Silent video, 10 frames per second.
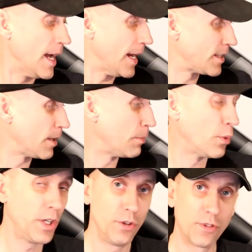At some
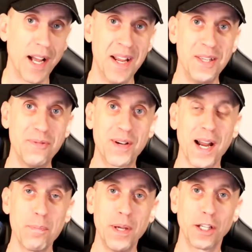point, you've
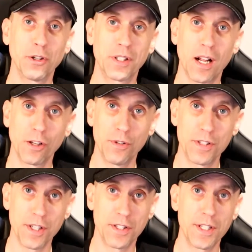got to pick your
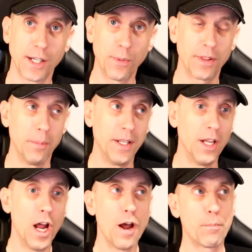tolerances and stick with them.
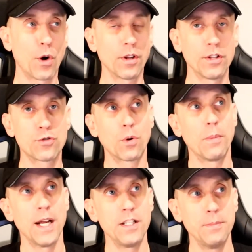And part of this
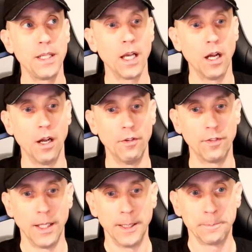reminds me of